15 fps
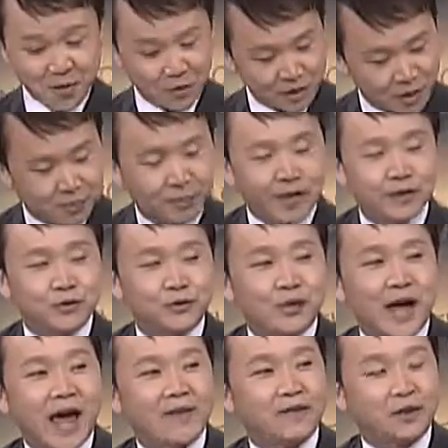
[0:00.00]
Well, it's a pleasure to
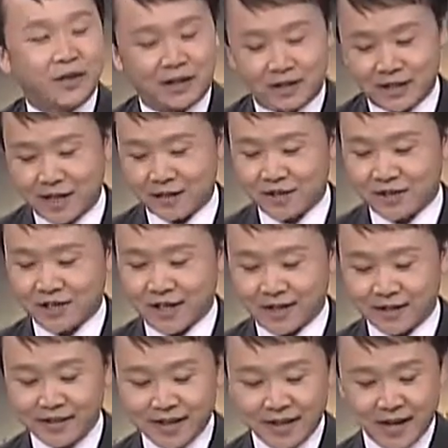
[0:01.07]
have you here, Dr. Hsieh.